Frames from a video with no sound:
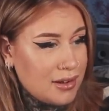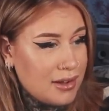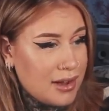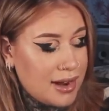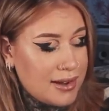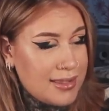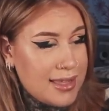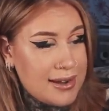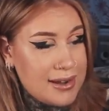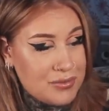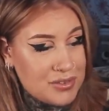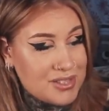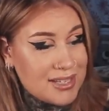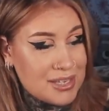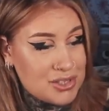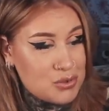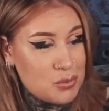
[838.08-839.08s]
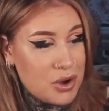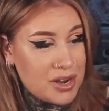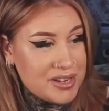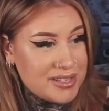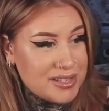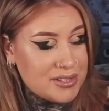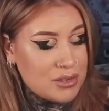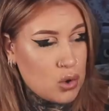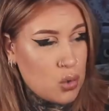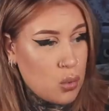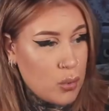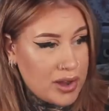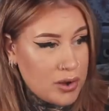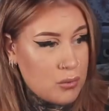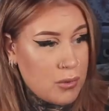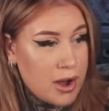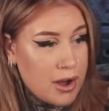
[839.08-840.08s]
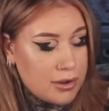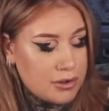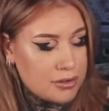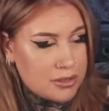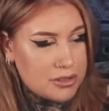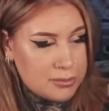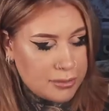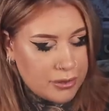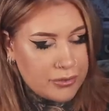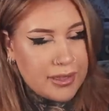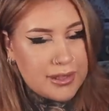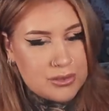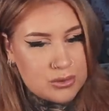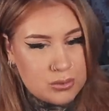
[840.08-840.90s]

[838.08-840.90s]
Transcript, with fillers: And then if the tattoo artist is a quick worker as well, that's